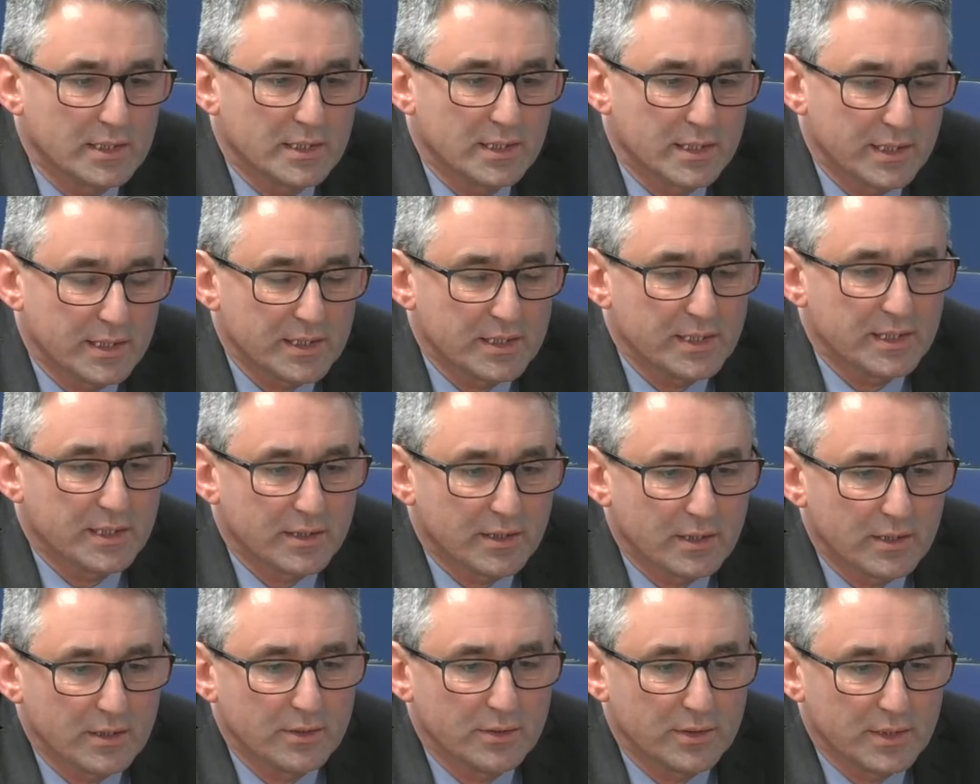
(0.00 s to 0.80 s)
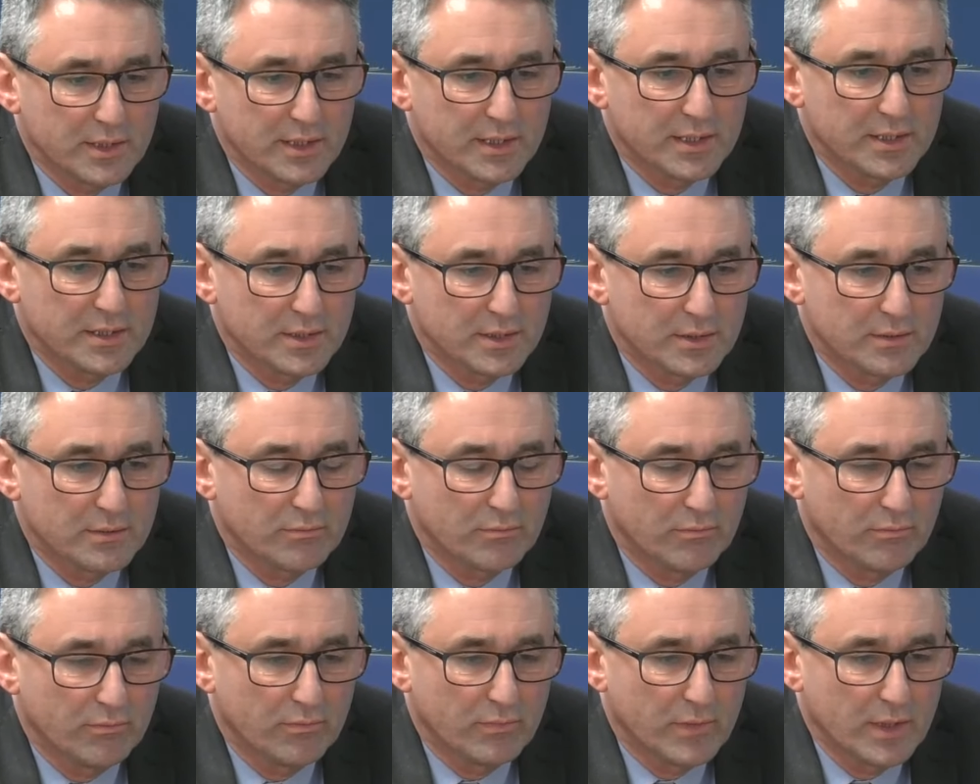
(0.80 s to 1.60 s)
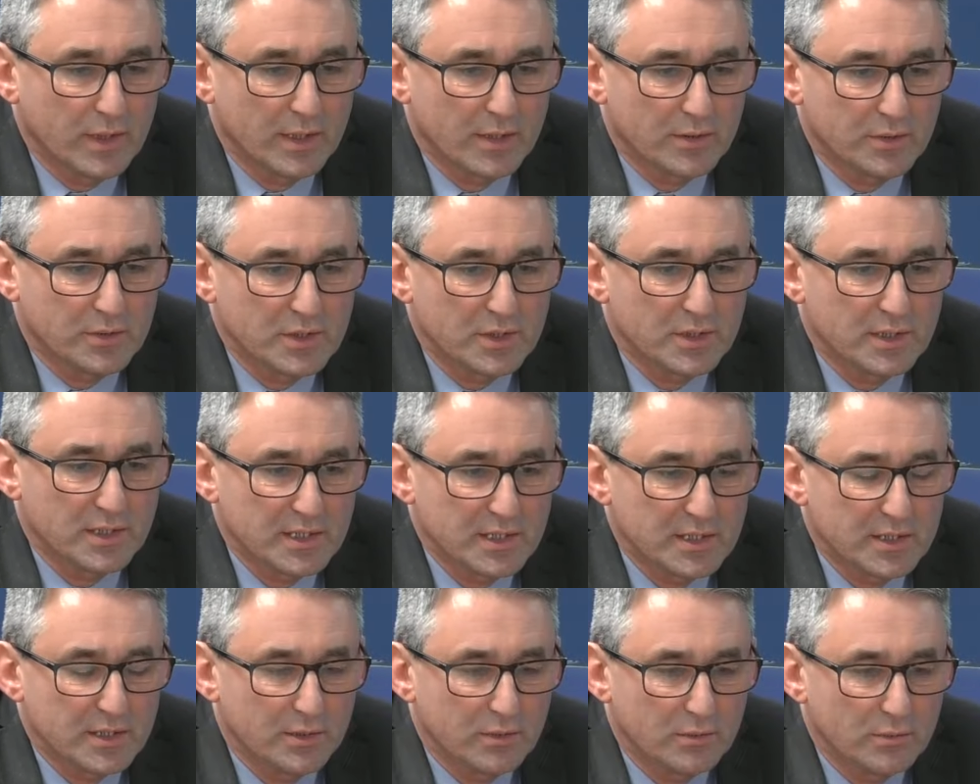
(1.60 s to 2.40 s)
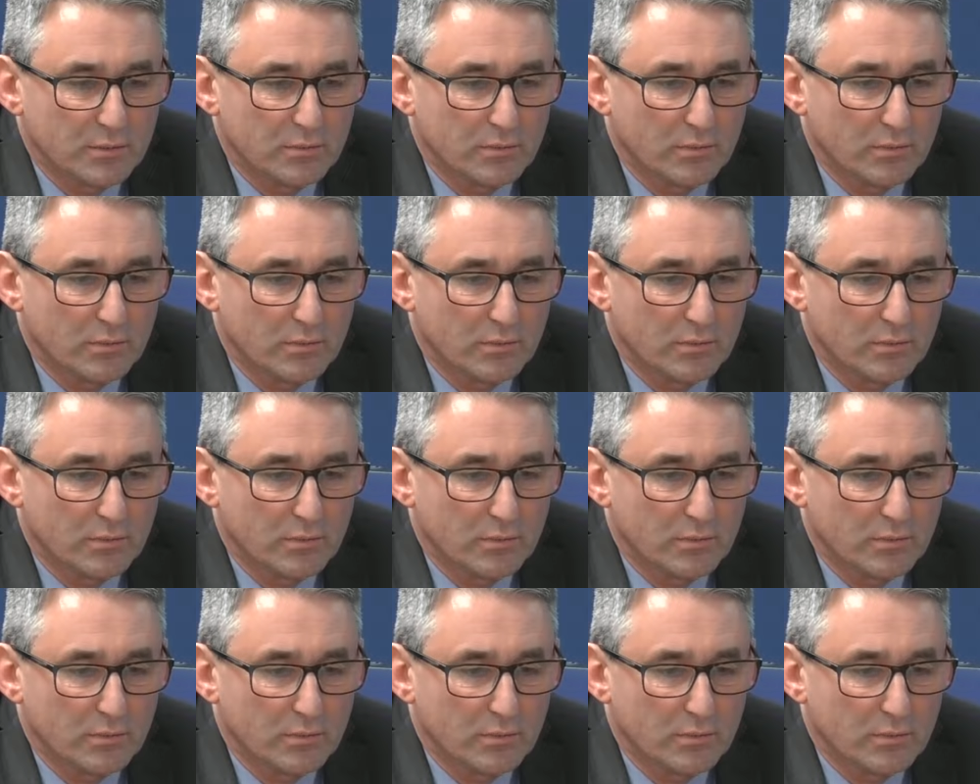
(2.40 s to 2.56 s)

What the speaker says: it included, studies that